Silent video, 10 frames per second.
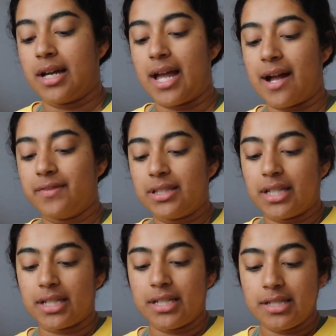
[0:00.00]
I have the
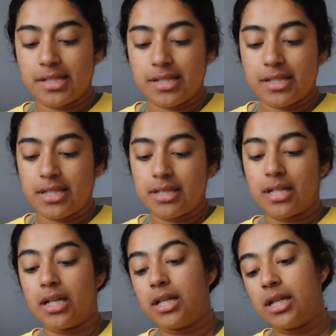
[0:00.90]
leggings in
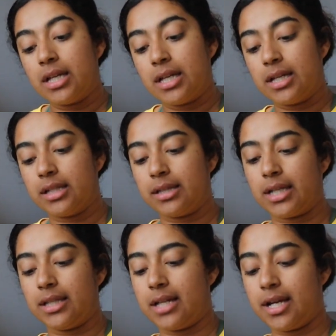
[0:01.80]

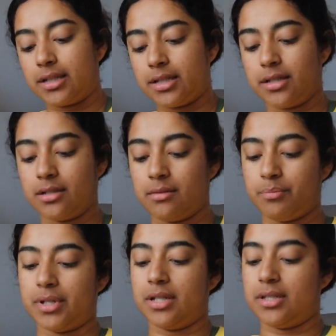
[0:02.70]
lilac,
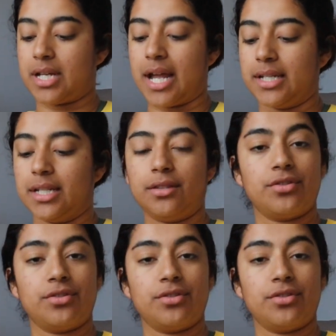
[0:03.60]
but I had to get